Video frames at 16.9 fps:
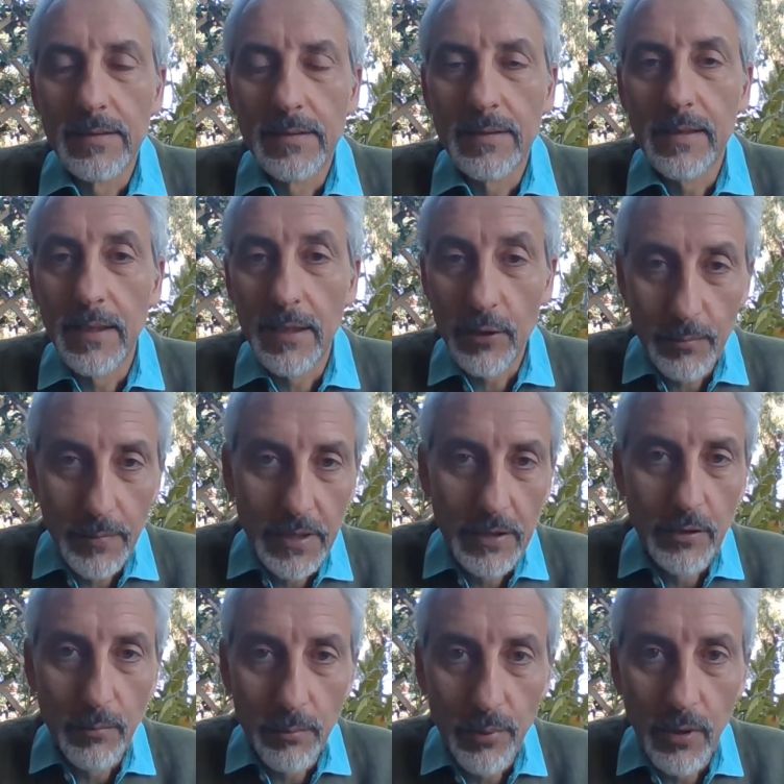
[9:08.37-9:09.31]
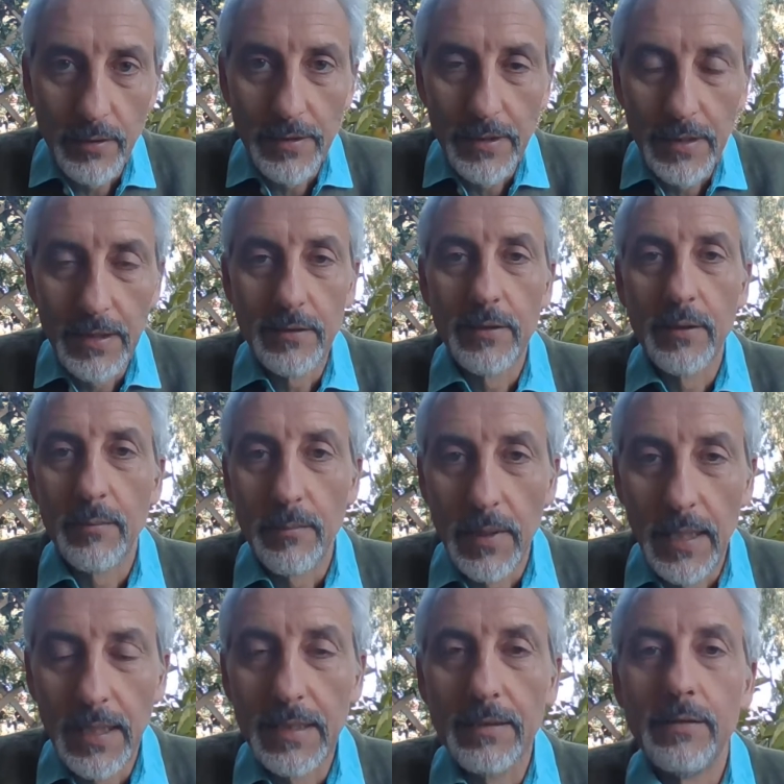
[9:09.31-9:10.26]
And I don't mean your body and your
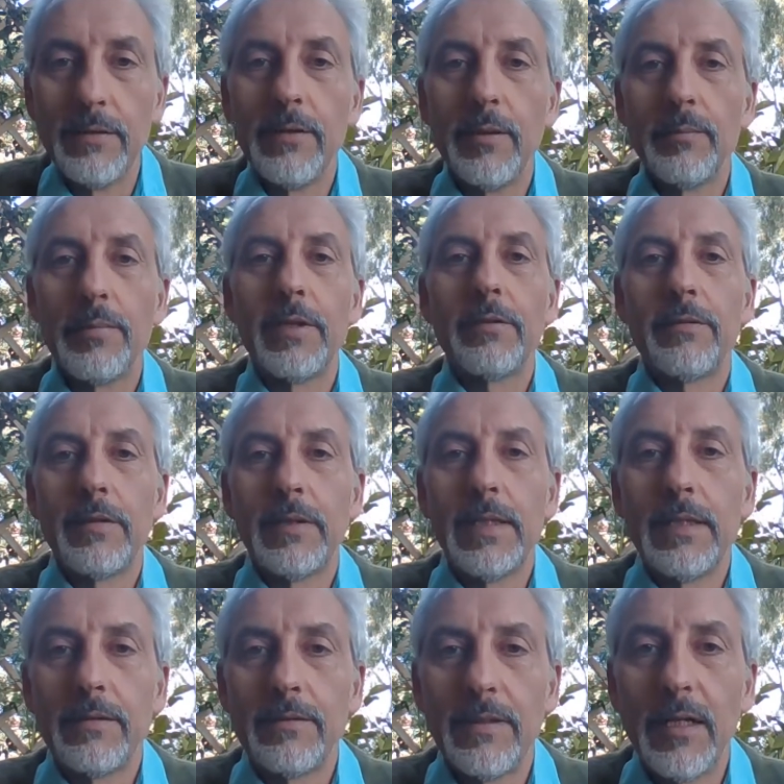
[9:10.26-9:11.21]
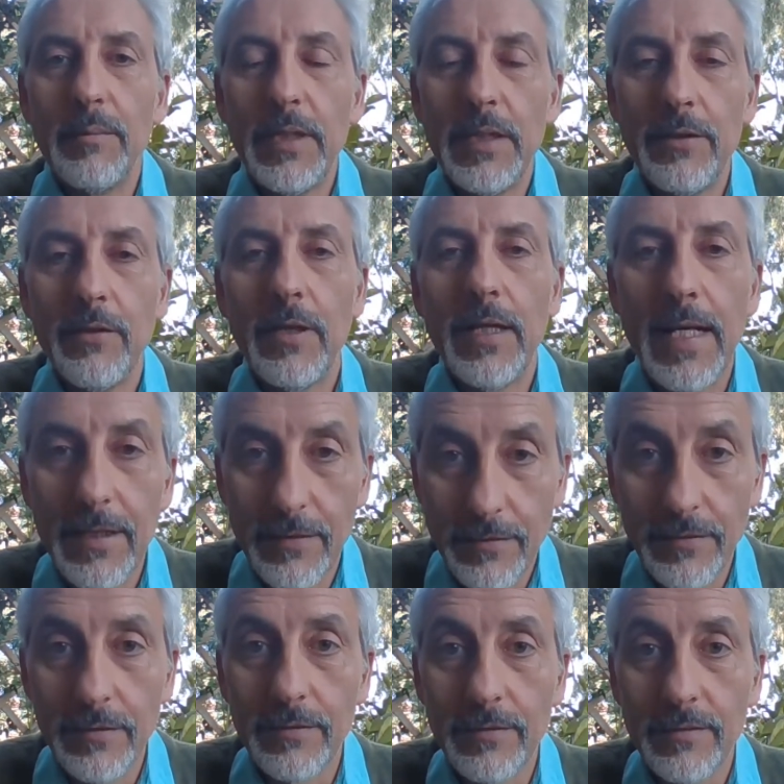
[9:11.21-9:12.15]
mind and your personality, I mean your
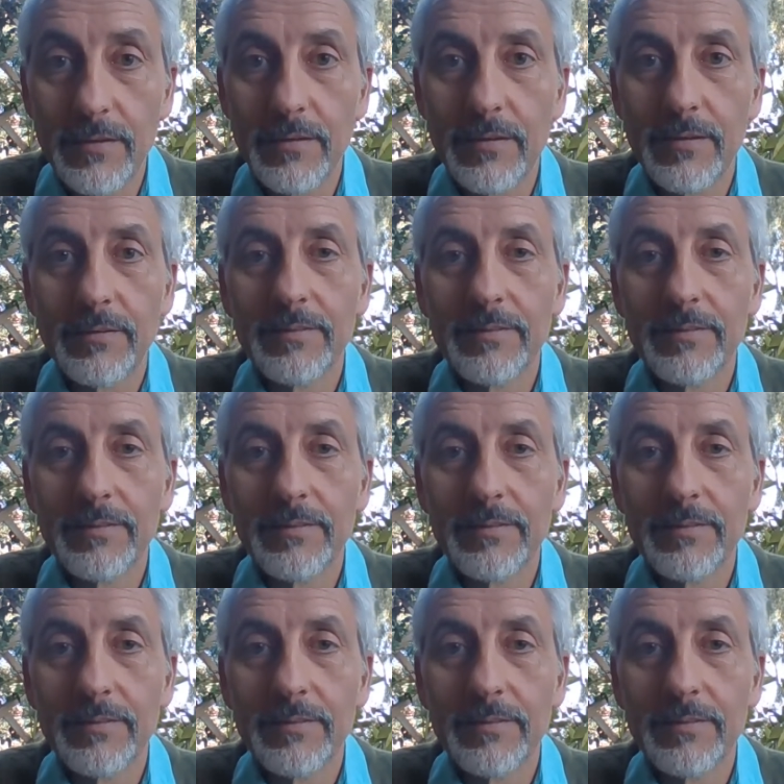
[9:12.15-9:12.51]
essence.